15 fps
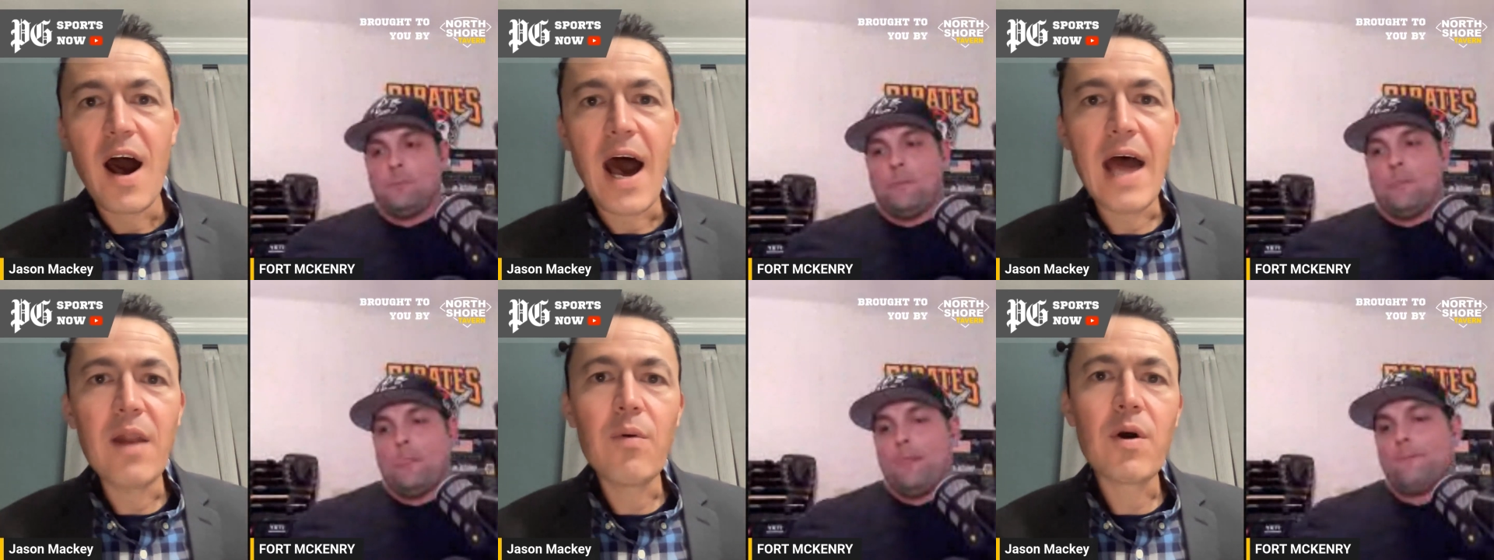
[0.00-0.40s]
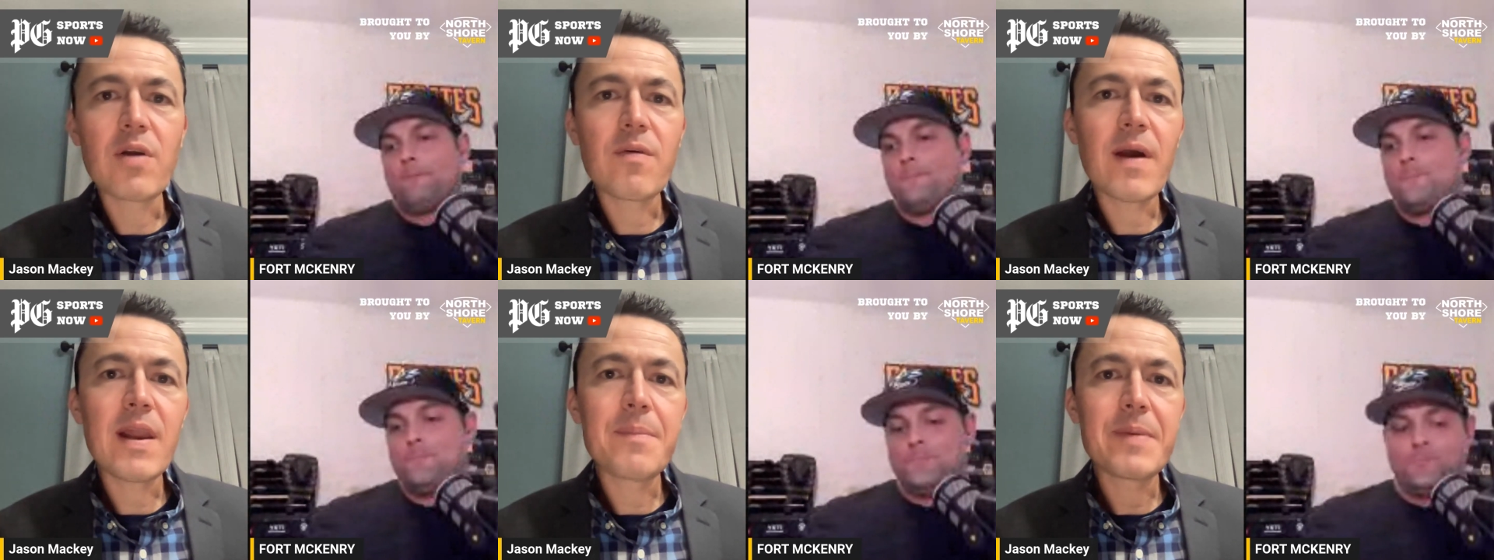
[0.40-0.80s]
Speaker 1: I don't
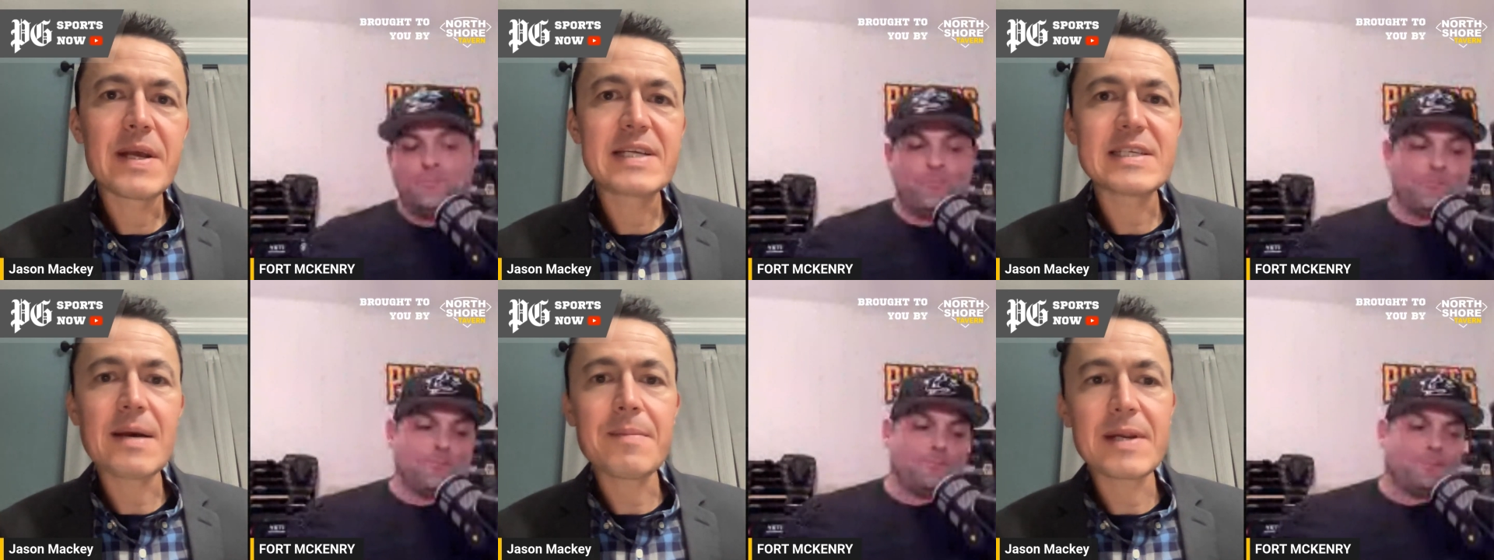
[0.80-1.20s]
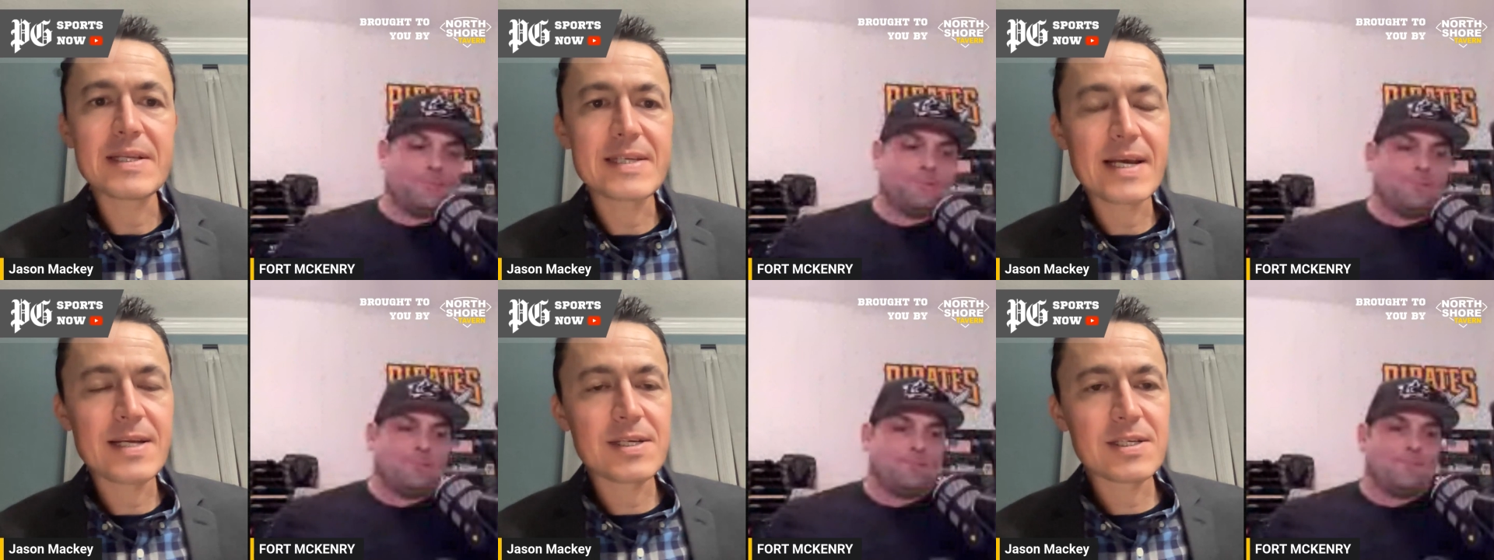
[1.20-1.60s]
want credit because I'm going to
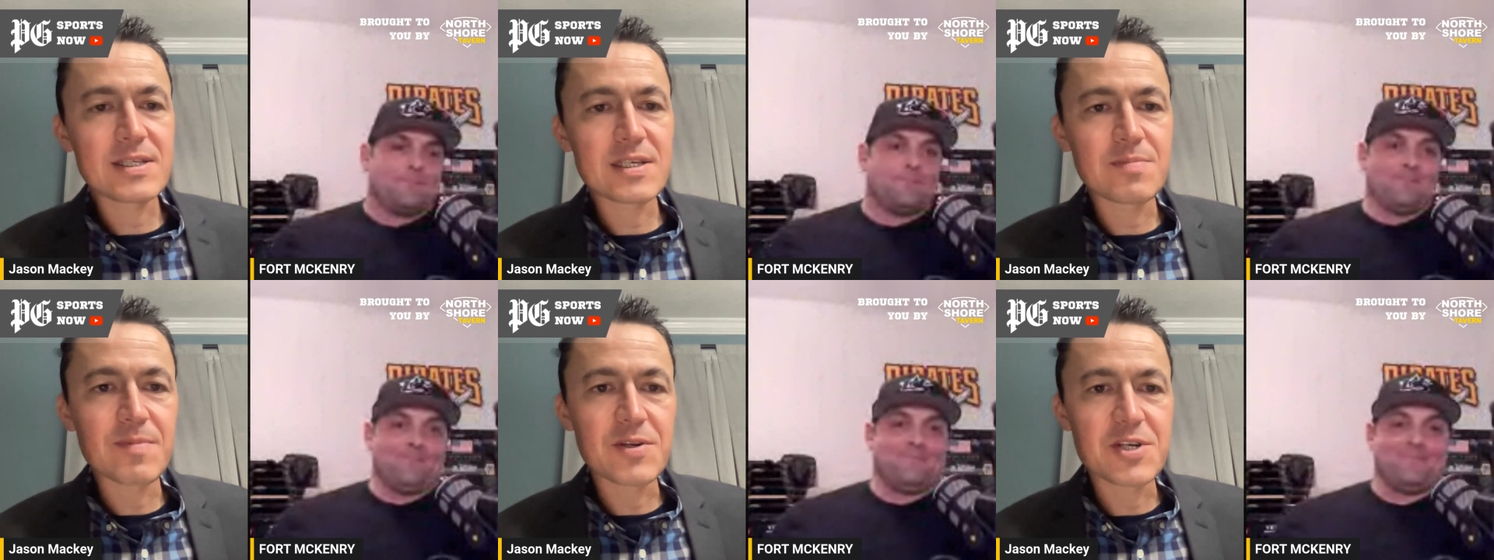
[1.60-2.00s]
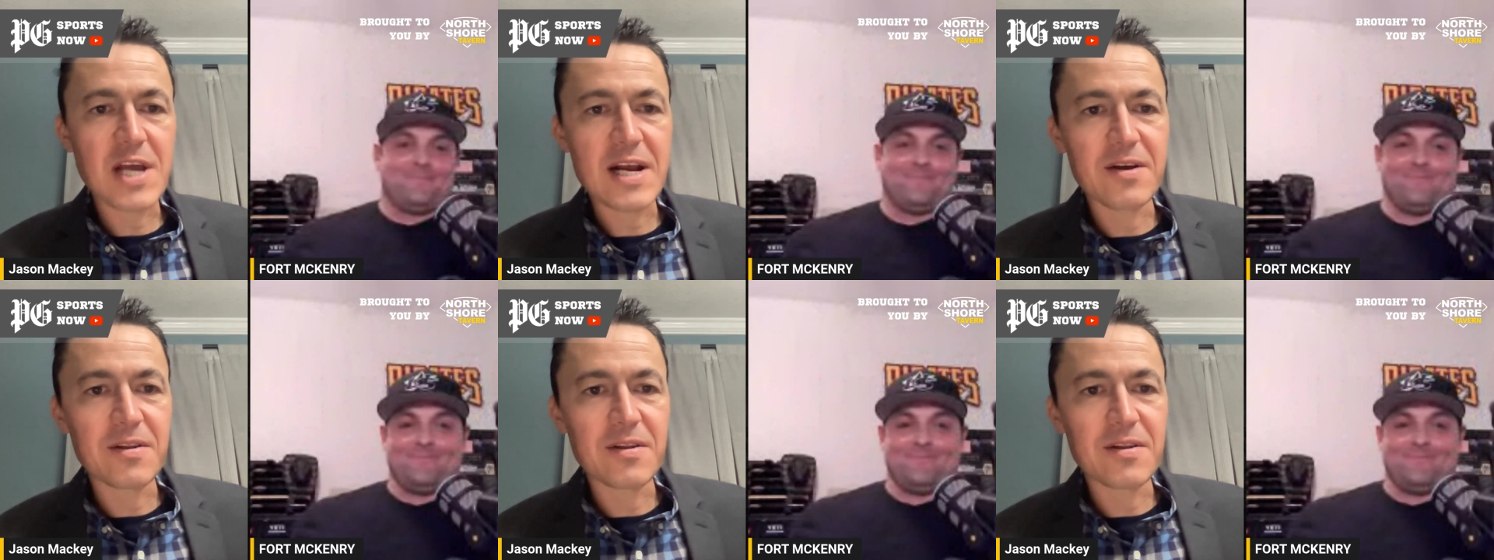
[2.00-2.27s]
take just as much egg